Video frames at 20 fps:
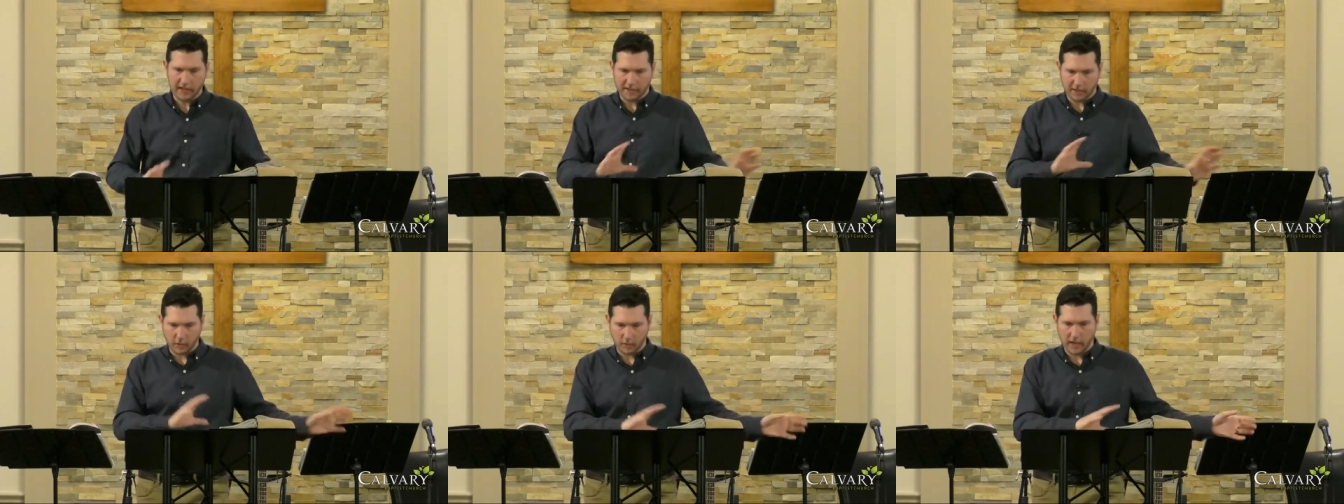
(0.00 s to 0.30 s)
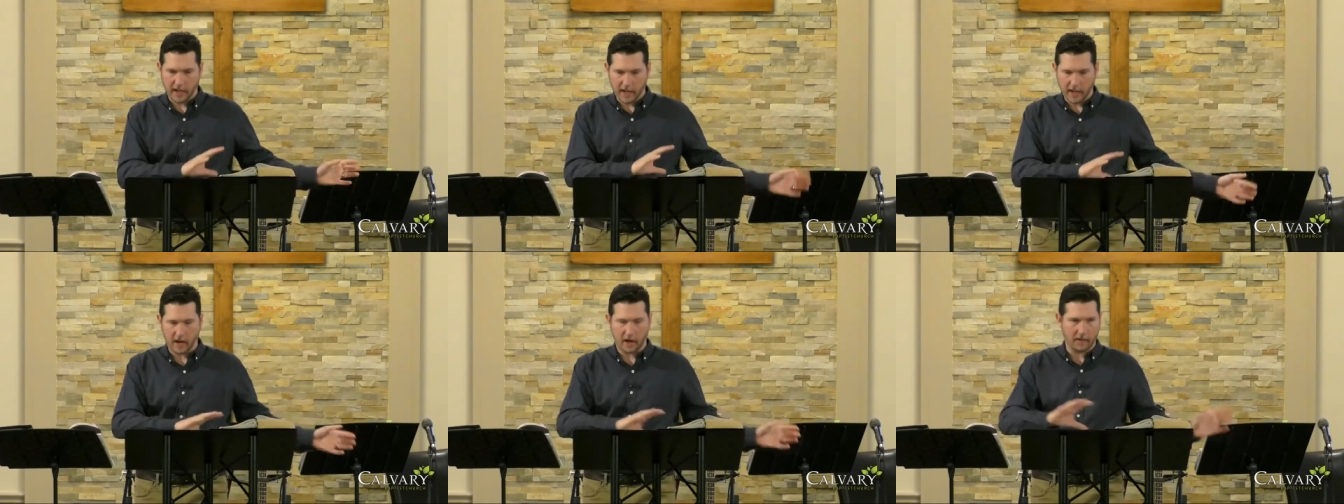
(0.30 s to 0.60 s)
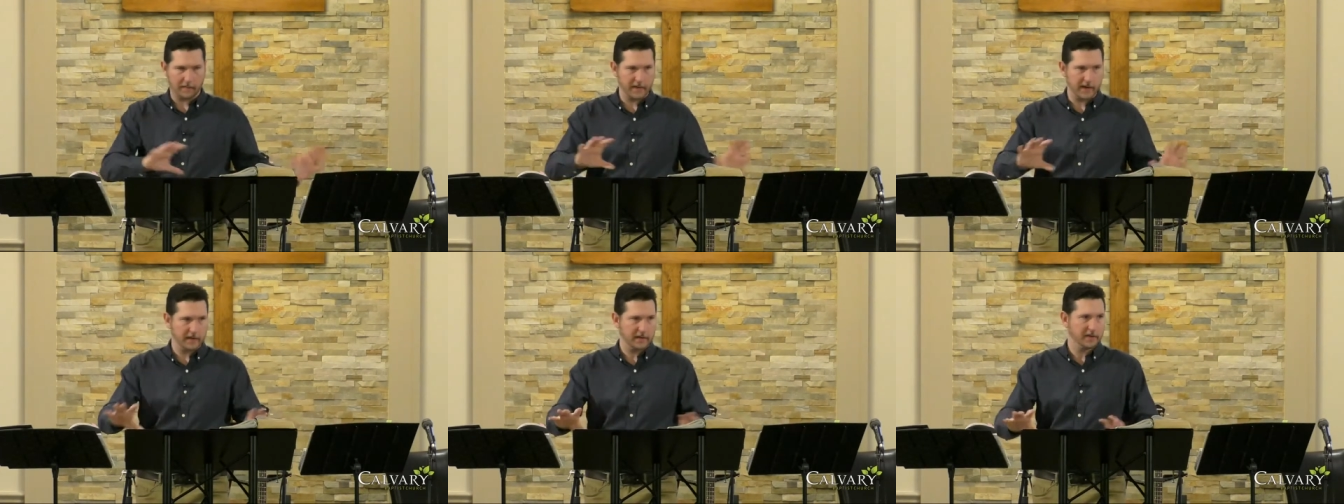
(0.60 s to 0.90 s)
It's okay.
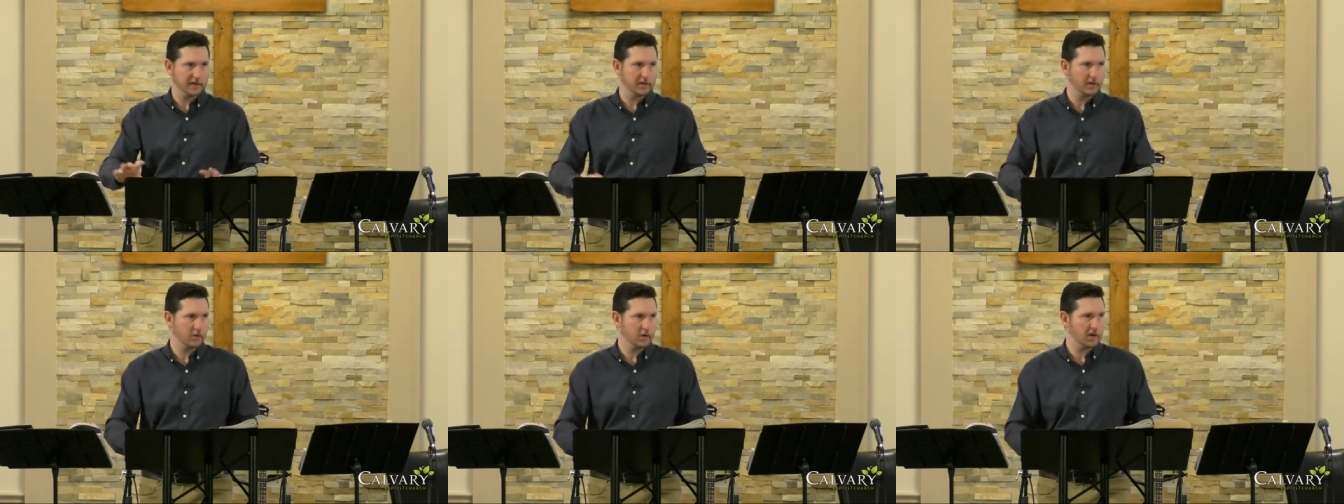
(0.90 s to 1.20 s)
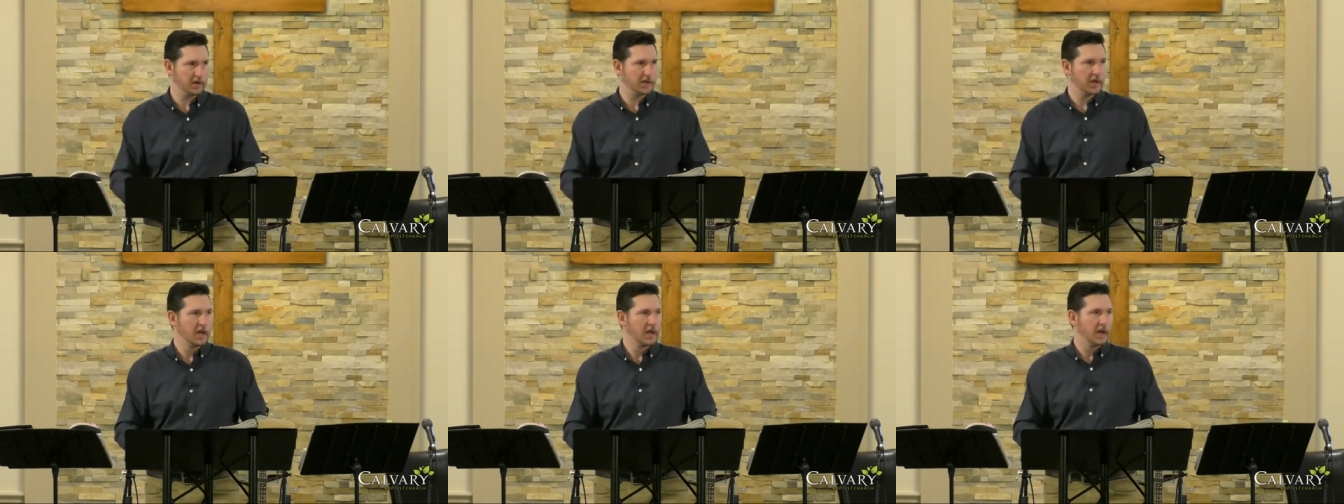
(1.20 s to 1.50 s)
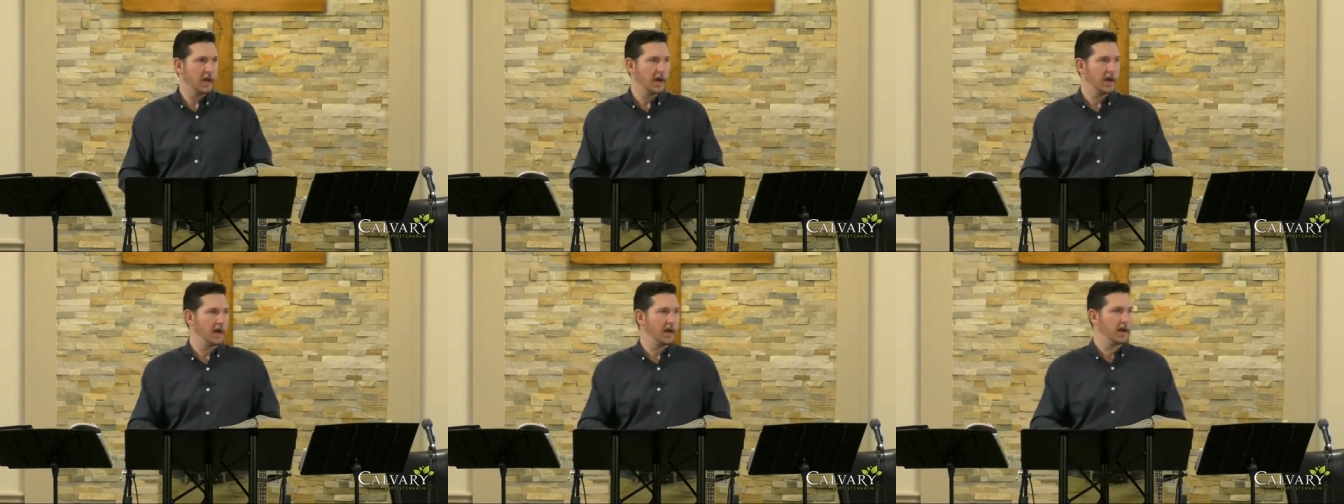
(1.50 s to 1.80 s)
Our faith endures.
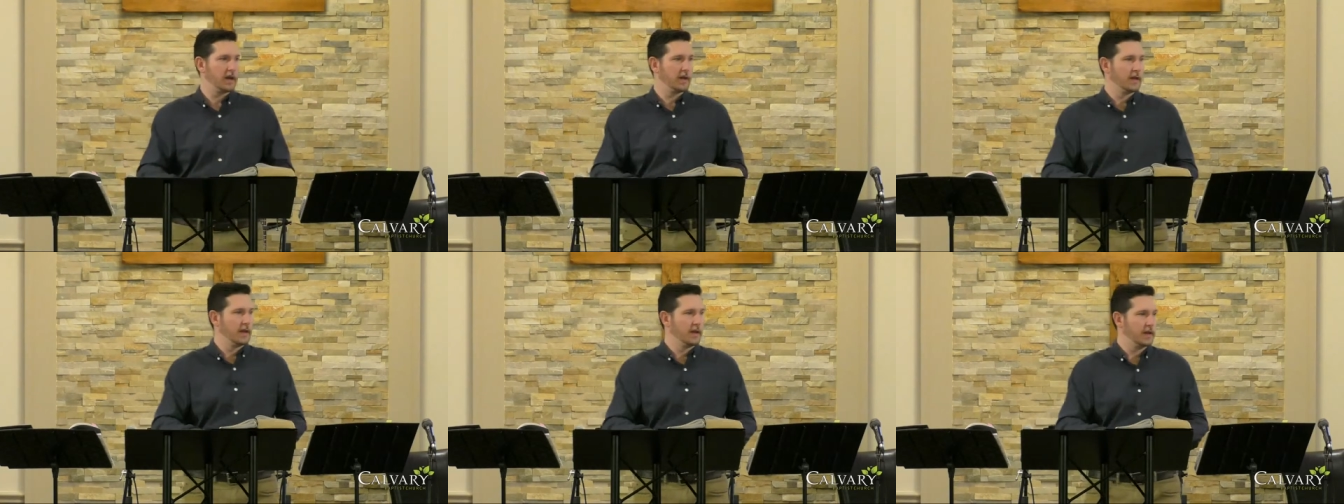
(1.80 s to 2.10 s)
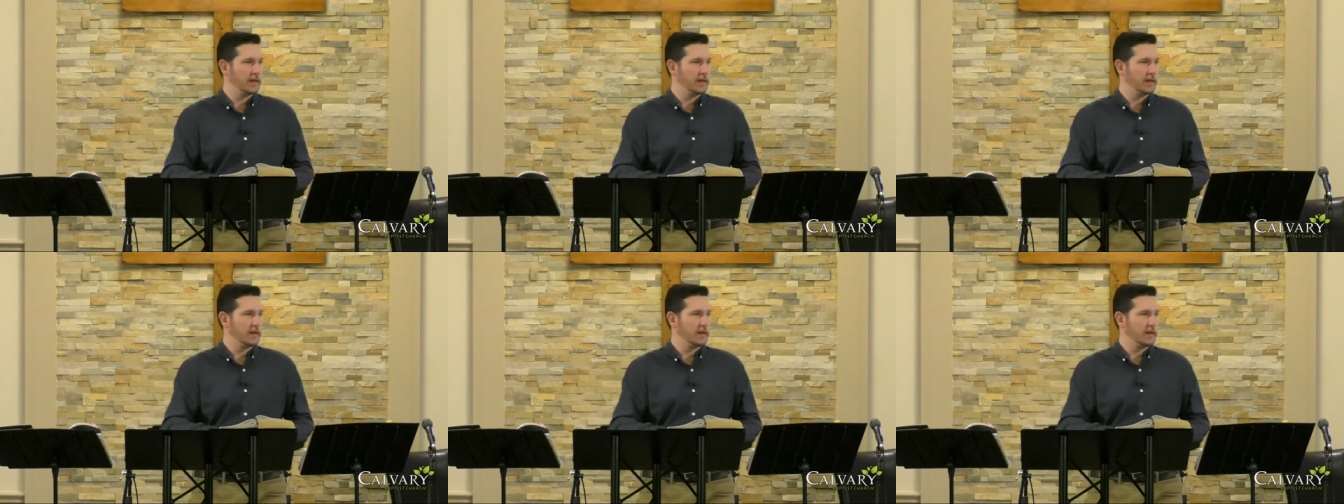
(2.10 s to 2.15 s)
Uh,